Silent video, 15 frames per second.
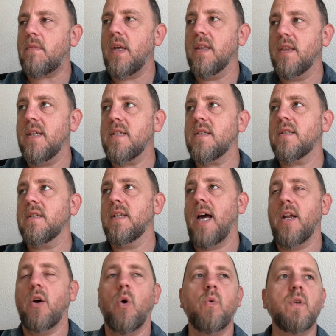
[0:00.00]
This
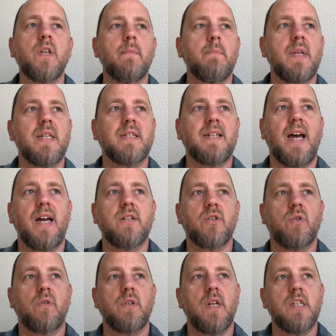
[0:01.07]
not only meets
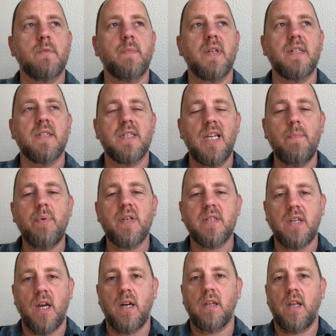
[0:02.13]
tactical needs, but deep
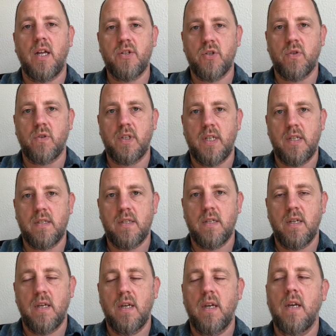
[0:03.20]
psychological needs.
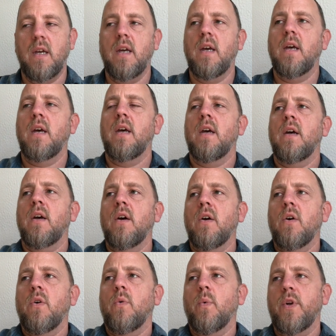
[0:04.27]

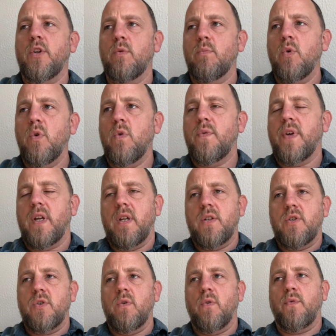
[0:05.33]
When you move
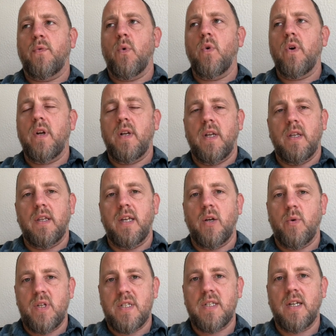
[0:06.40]
into a foreign
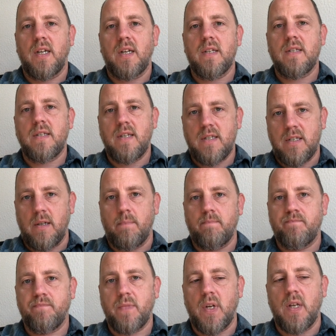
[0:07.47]
linguistic system,
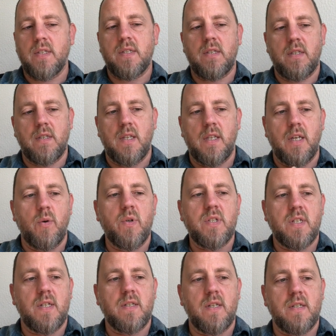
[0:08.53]
as a
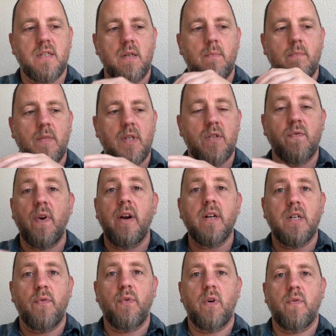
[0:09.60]
linguistic system that's very
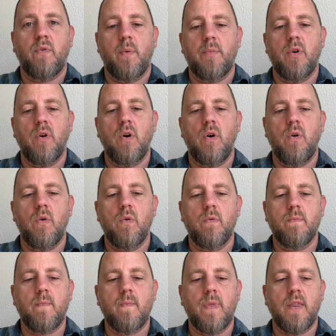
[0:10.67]
different from your own,
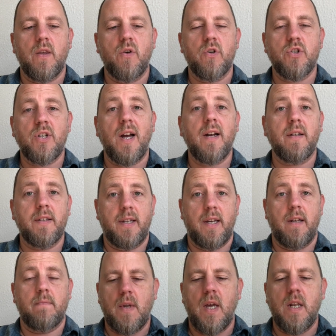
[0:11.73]
you're a child again.
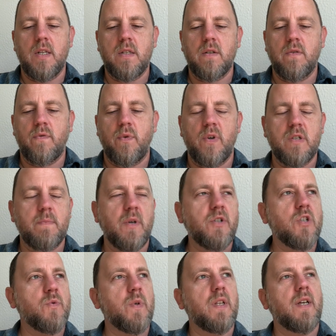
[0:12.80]
And for as much
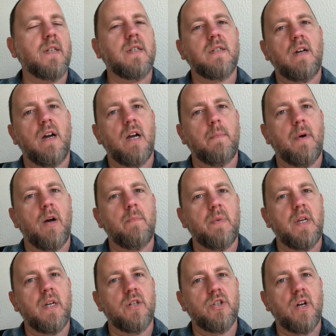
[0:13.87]
as we like to talk about
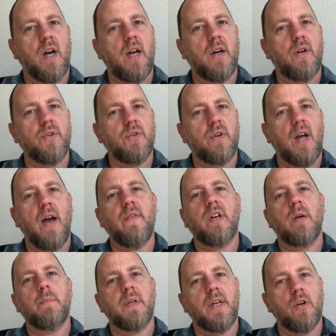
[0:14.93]
being a child or having a
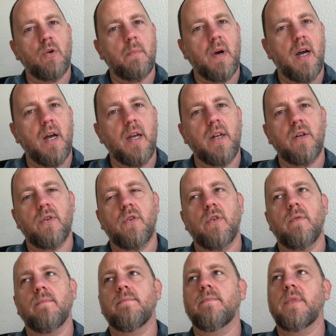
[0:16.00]
beginner mind
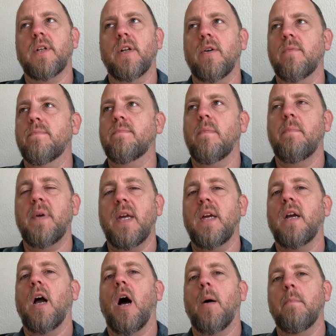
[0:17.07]
or,
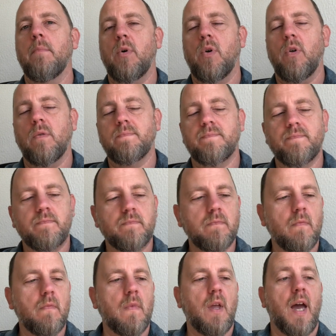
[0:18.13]
being humble,
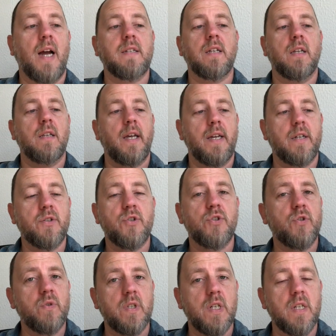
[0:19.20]
acting like
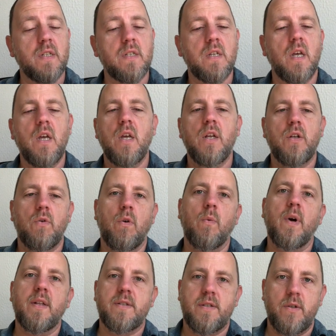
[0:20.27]
students, no one
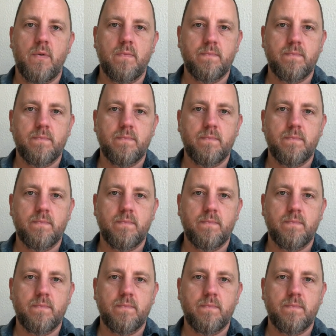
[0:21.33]
wants to.